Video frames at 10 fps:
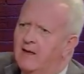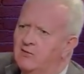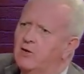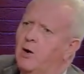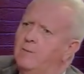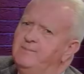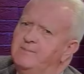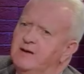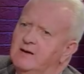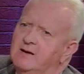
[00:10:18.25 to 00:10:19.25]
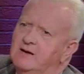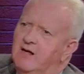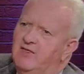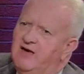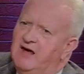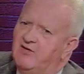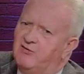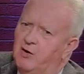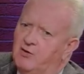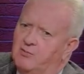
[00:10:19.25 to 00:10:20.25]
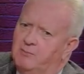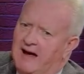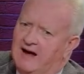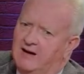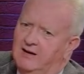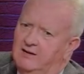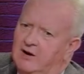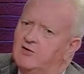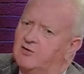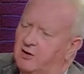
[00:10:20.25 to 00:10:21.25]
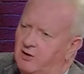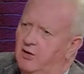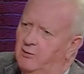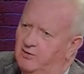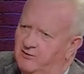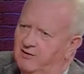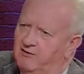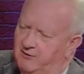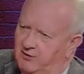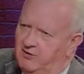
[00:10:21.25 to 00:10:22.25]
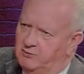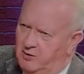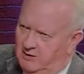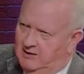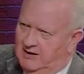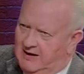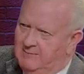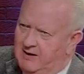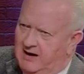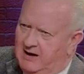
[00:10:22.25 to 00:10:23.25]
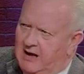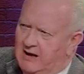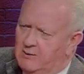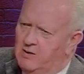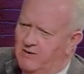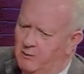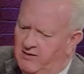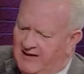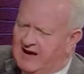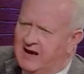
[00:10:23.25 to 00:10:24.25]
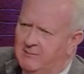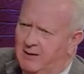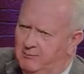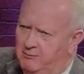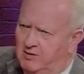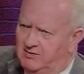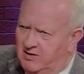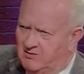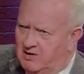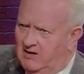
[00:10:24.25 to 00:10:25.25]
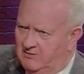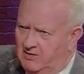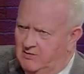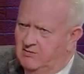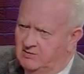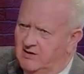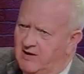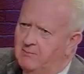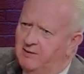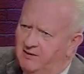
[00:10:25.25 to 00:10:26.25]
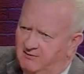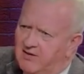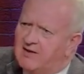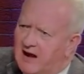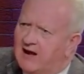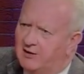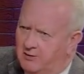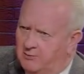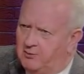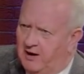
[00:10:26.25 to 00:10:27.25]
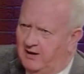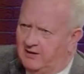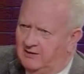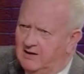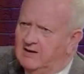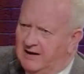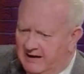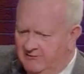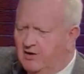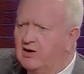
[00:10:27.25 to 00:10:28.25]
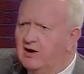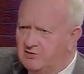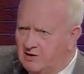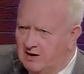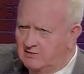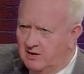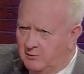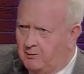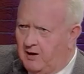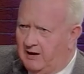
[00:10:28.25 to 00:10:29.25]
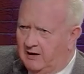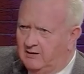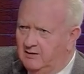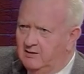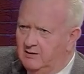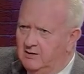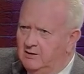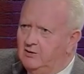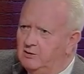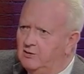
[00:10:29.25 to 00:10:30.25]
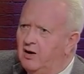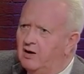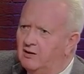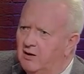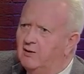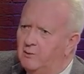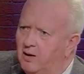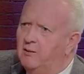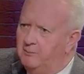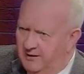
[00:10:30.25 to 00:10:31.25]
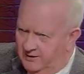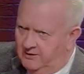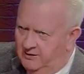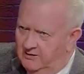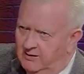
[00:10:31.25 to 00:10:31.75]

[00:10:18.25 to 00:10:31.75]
So these folks back years ago were very, very smart. And they made, when they came up with this Constitution, they believed that they had a good product. And if you're going to change this product, you doggone well better